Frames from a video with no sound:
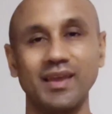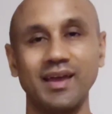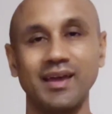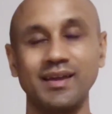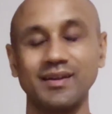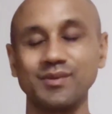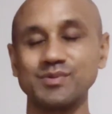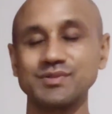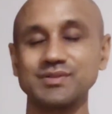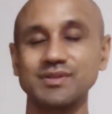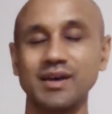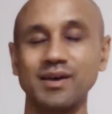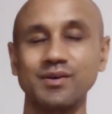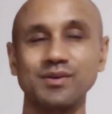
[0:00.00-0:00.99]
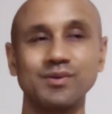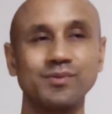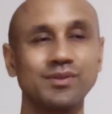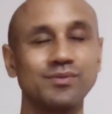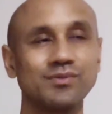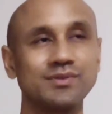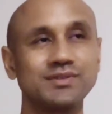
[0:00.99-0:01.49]
and I
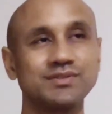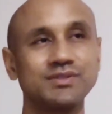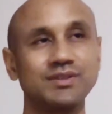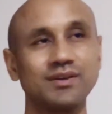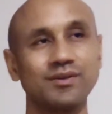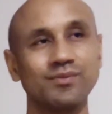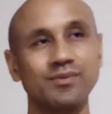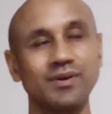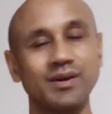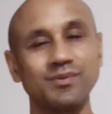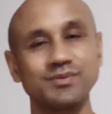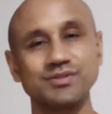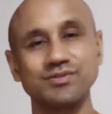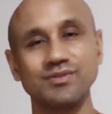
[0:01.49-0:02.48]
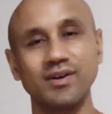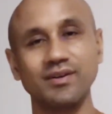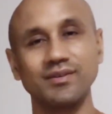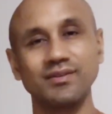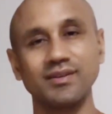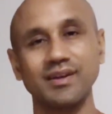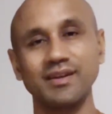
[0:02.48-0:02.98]
went through this year where I would
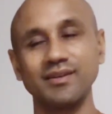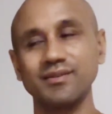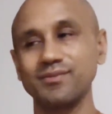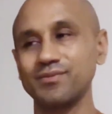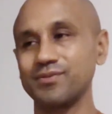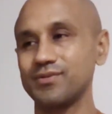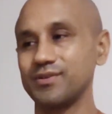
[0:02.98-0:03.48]
struggle, kind of,